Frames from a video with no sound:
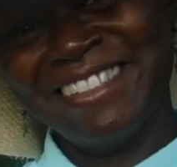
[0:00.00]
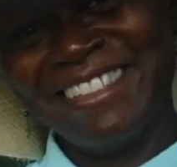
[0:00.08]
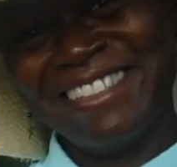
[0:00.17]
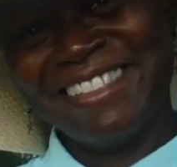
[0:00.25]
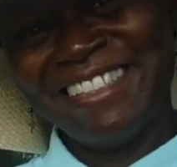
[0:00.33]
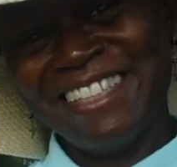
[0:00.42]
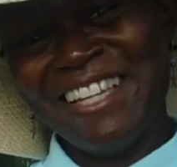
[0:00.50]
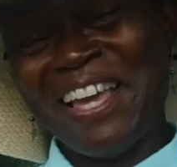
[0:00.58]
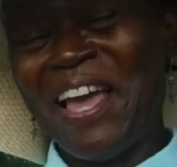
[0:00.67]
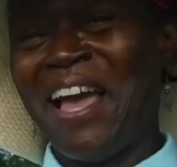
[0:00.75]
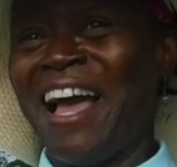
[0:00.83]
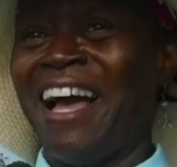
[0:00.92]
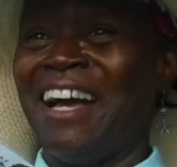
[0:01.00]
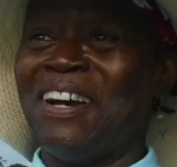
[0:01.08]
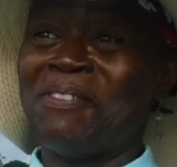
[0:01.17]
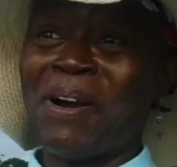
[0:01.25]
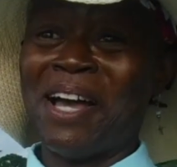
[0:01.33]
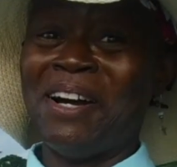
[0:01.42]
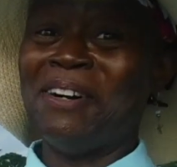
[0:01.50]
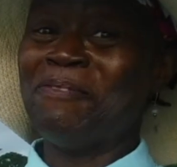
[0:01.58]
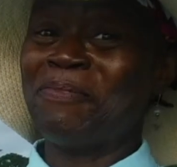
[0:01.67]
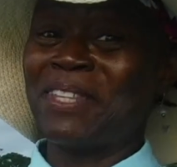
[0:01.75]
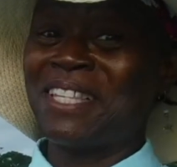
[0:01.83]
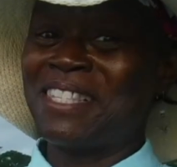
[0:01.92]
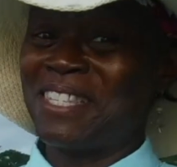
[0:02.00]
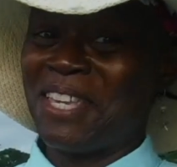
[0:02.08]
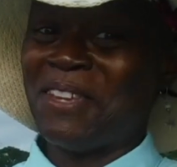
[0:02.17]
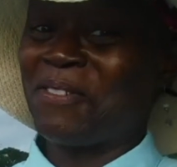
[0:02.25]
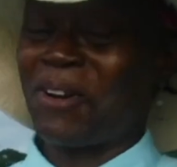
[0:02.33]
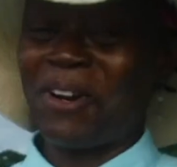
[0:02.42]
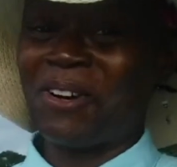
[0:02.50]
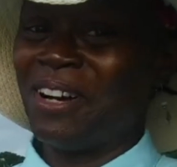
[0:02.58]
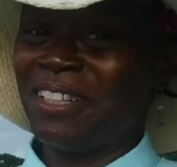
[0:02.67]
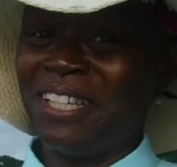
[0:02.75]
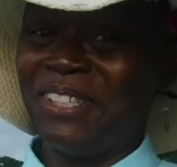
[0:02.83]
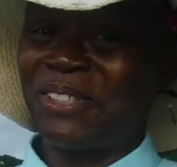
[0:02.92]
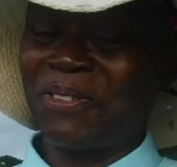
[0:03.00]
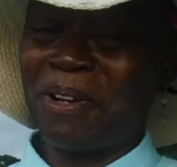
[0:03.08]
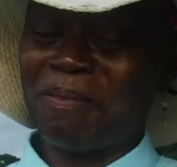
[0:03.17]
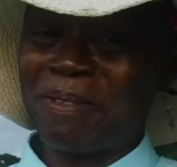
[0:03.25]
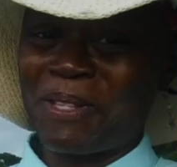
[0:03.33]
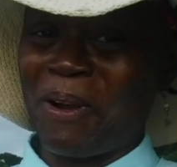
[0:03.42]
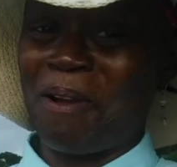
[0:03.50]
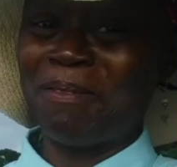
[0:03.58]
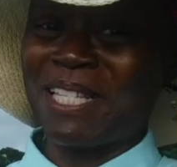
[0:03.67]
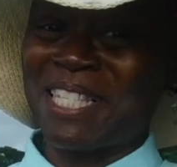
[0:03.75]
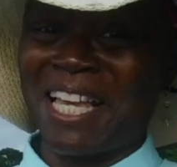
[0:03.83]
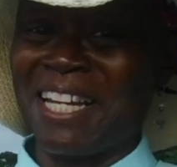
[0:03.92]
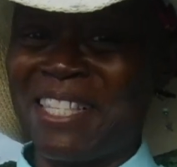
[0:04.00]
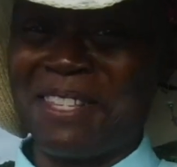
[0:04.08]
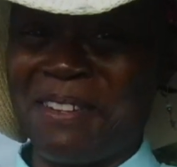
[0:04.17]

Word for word: today? Well, Steve caught all these shrimp, so I'm just getting